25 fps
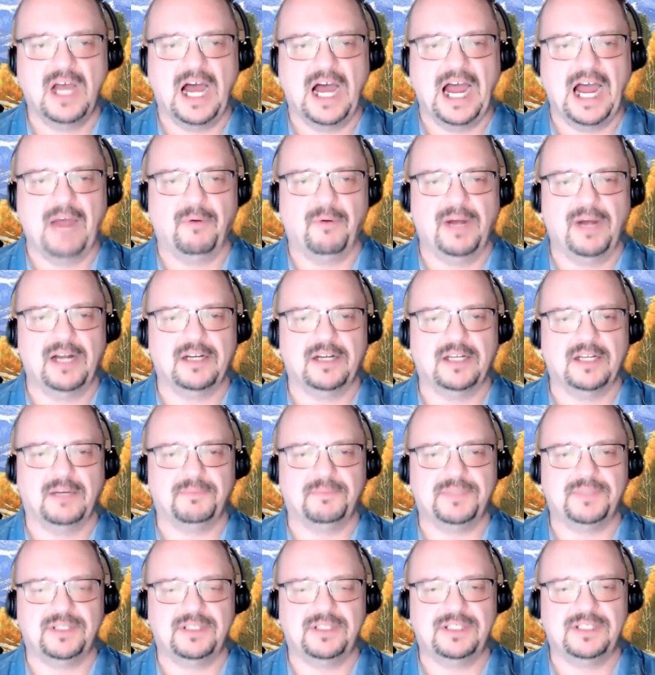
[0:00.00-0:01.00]
I wound
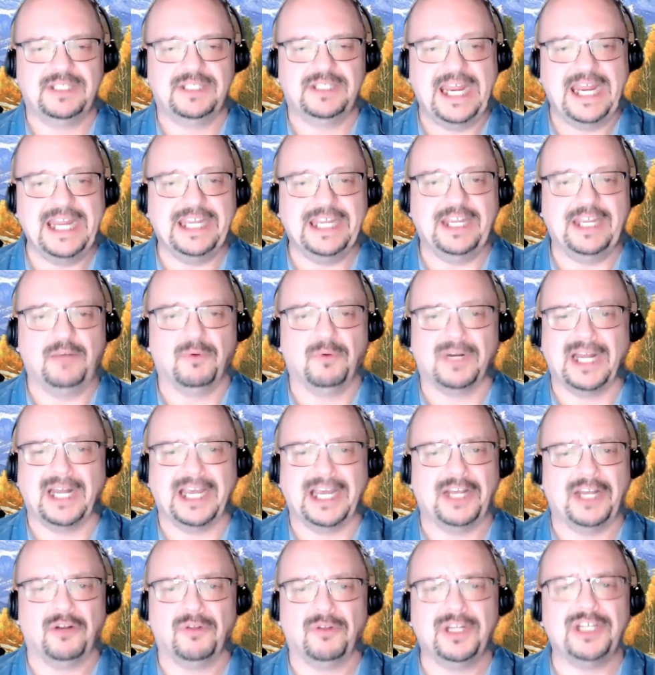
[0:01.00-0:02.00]
up taking what I
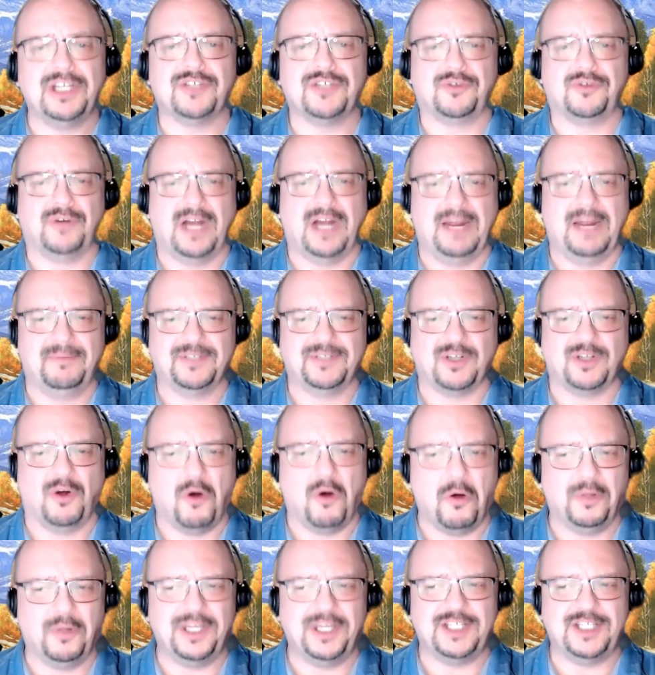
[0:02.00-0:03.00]
can only describe as a
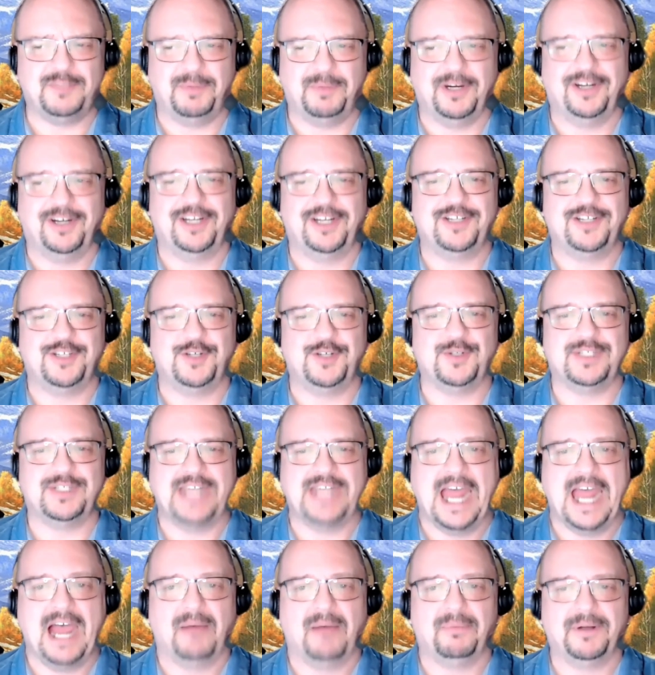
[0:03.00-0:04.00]
Holy Spirit-induced
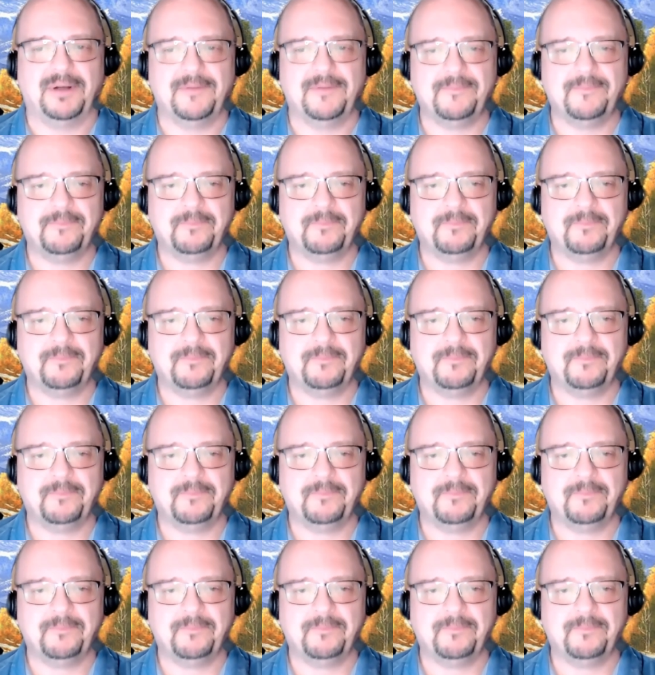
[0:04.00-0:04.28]
nap.